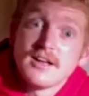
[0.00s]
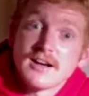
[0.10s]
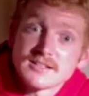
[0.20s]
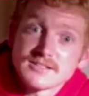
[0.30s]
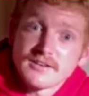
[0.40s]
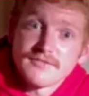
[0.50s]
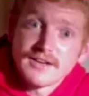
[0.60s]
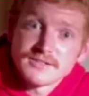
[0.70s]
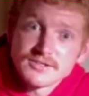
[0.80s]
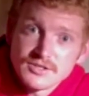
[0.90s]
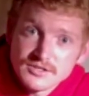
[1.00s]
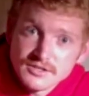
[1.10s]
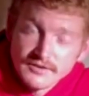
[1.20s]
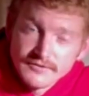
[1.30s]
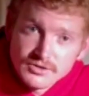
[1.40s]
has the advantages
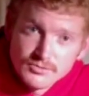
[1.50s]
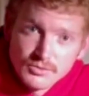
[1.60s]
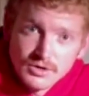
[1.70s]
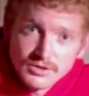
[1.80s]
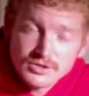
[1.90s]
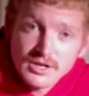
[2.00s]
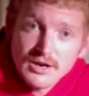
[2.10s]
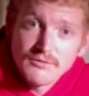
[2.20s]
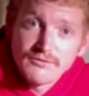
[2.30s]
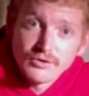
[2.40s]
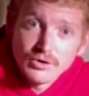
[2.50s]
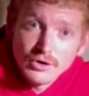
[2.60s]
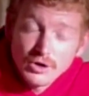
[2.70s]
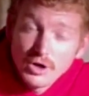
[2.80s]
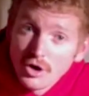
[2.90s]
of a slow
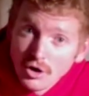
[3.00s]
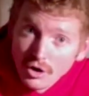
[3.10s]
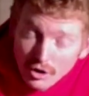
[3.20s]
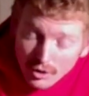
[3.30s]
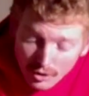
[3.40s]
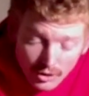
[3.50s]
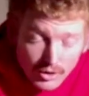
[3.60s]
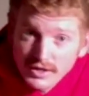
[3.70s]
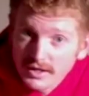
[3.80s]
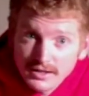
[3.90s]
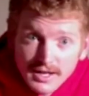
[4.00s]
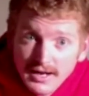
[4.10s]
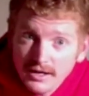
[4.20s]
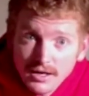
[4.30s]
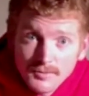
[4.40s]
fall, or you can lie a
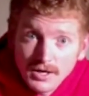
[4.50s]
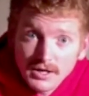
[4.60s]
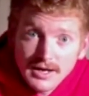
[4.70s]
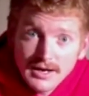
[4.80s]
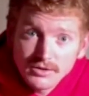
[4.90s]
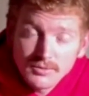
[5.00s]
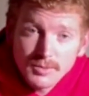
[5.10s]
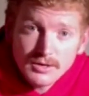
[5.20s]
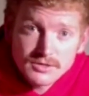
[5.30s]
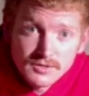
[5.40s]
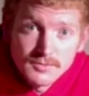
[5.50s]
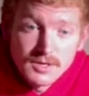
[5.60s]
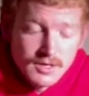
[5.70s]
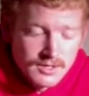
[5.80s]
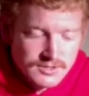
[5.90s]
lot more line on the bottom.
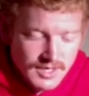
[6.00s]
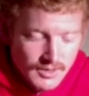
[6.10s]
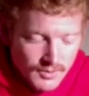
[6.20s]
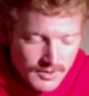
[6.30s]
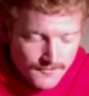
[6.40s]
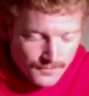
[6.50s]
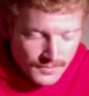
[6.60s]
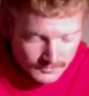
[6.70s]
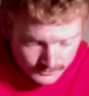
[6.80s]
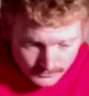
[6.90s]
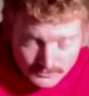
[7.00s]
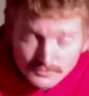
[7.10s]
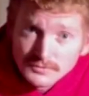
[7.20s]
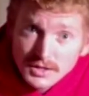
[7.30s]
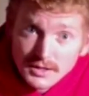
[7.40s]
So
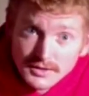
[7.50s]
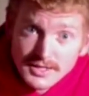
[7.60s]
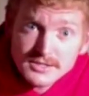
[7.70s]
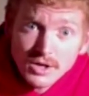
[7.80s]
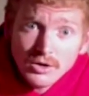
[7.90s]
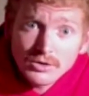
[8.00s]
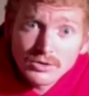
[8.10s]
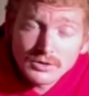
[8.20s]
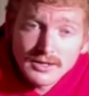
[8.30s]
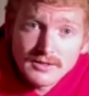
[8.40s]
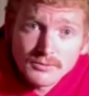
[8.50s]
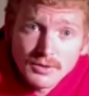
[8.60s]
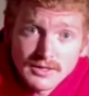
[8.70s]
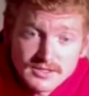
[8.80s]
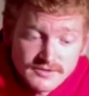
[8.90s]
these longer hook length
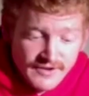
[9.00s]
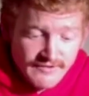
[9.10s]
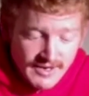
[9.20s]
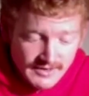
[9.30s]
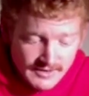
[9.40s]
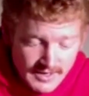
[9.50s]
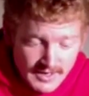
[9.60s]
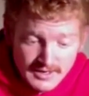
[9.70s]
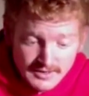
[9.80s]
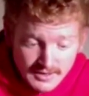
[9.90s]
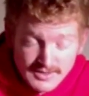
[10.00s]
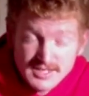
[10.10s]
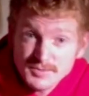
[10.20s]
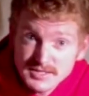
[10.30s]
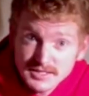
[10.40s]
wallets are very handy, and this
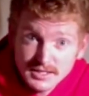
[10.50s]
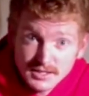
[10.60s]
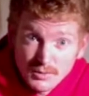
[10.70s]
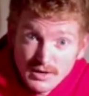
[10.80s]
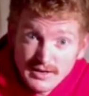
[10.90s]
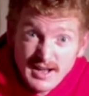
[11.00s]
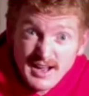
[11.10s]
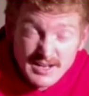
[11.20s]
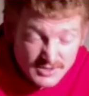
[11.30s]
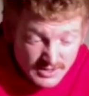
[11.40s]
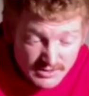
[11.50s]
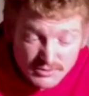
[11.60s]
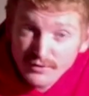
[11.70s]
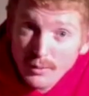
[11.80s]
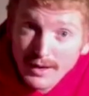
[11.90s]
particular one I actually use
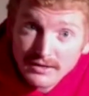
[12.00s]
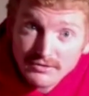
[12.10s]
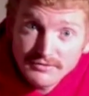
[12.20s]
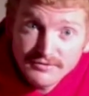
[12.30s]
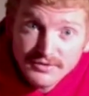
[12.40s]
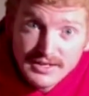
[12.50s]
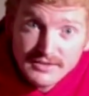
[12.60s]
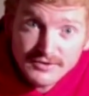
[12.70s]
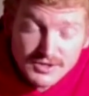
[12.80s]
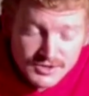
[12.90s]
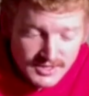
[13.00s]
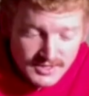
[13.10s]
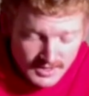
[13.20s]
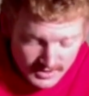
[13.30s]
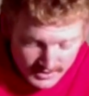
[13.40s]
for waggler and feeder fishing.
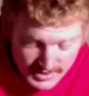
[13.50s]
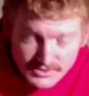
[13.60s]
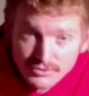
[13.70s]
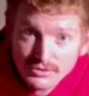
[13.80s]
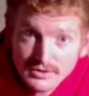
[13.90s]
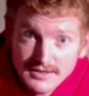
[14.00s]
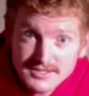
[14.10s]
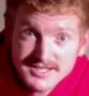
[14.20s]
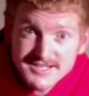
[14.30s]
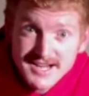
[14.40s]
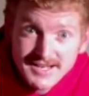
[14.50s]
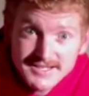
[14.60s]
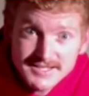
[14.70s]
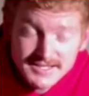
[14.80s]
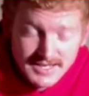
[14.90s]
These hook lengths are
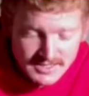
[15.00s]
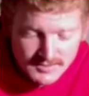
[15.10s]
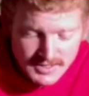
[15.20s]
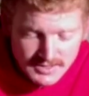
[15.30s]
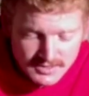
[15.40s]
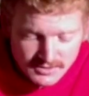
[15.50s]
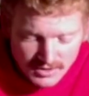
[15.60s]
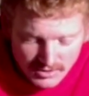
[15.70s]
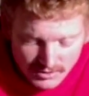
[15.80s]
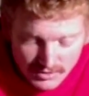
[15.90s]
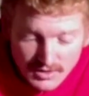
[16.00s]
90 centimetres long